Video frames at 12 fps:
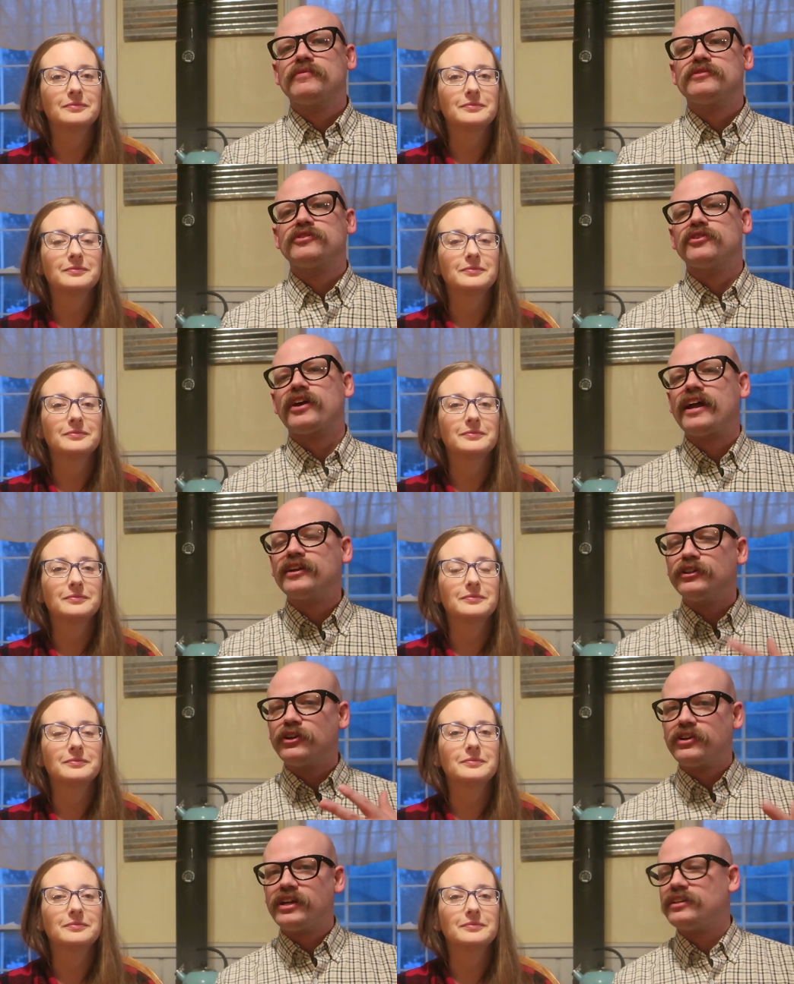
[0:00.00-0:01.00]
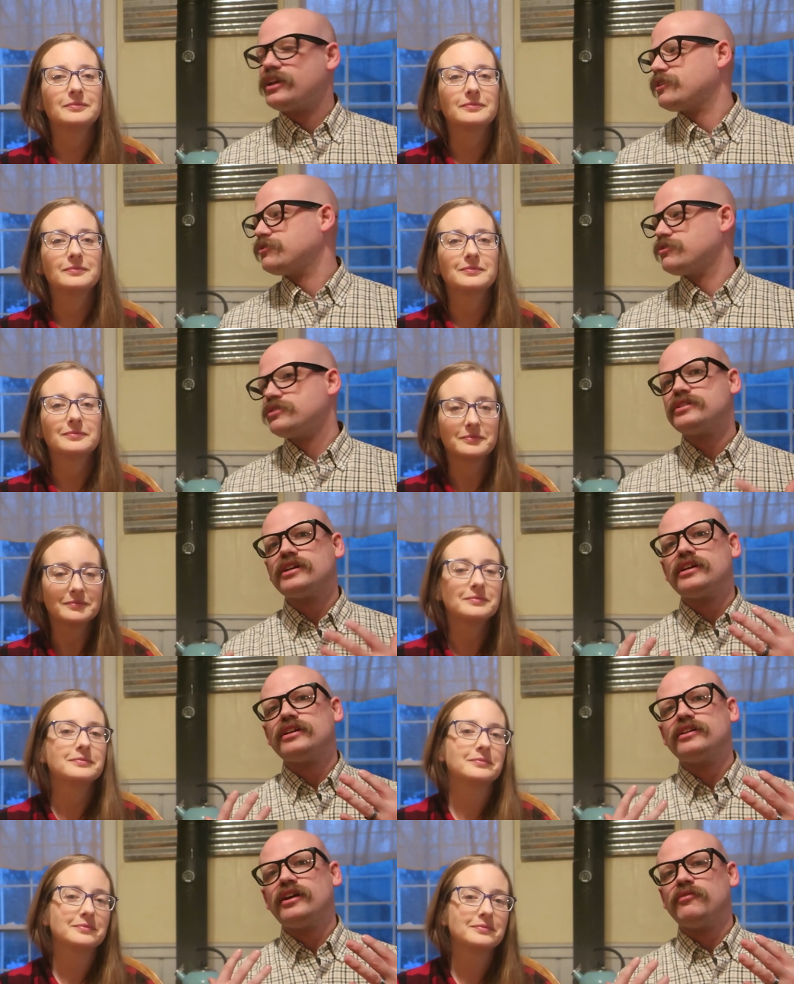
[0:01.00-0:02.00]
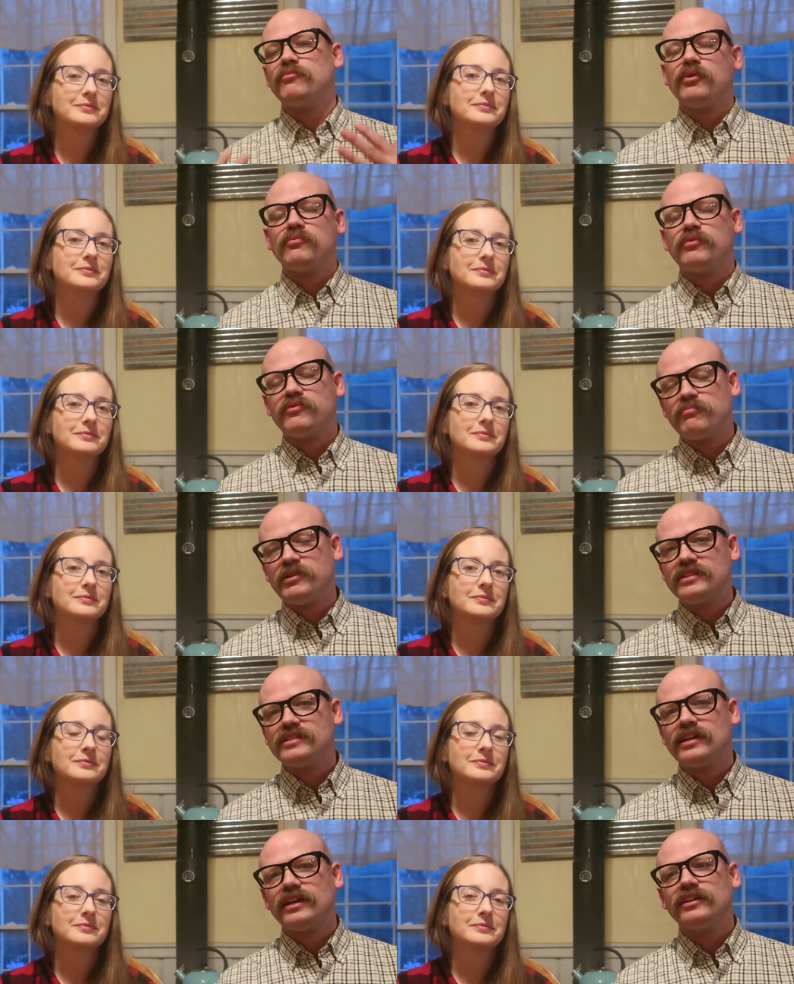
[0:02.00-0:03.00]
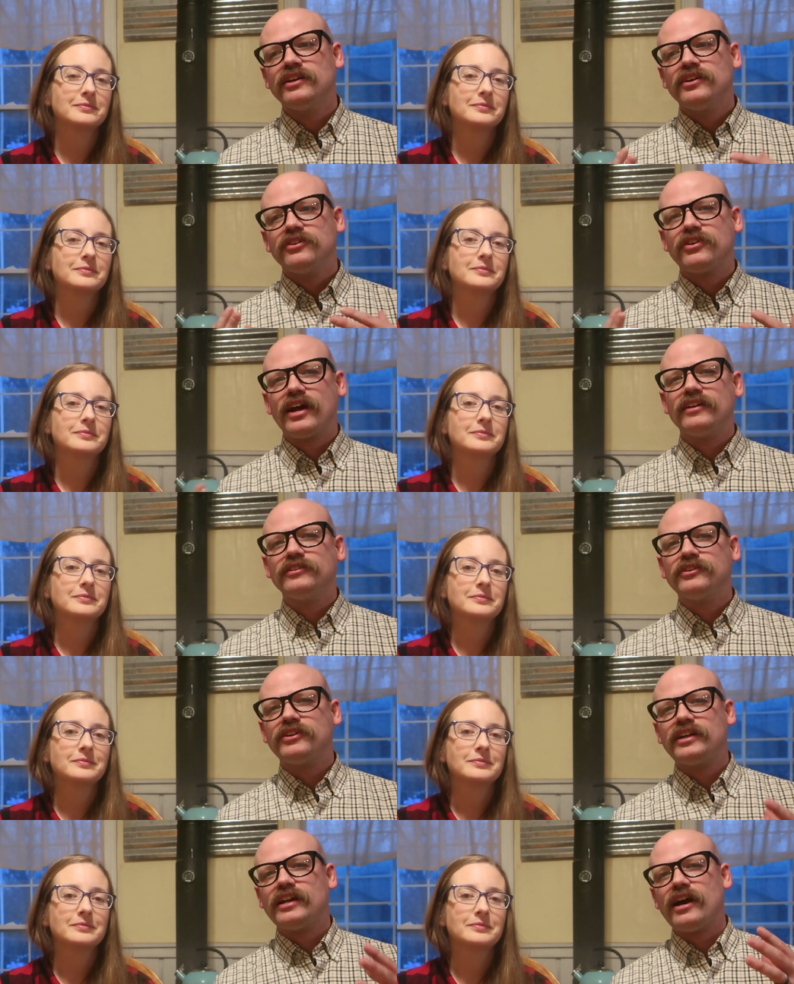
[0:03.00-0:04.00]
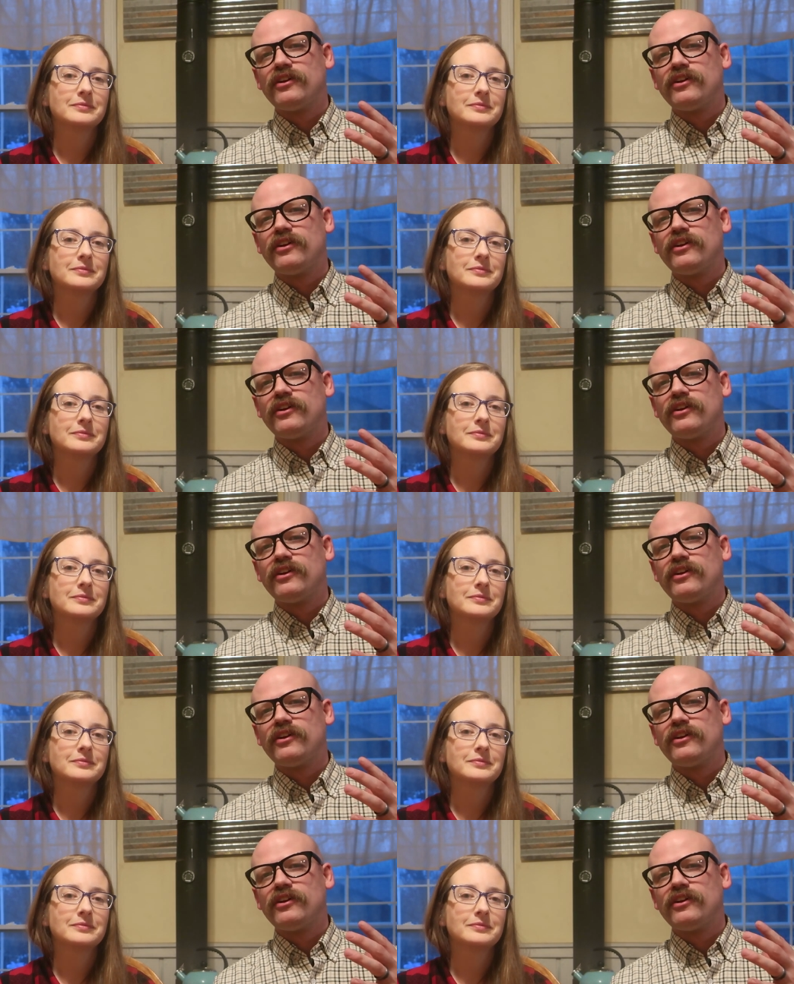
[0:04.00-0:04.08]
Speaker 1: So you're kind of learning, like Laura said, and what we've been saying, you're kind of learning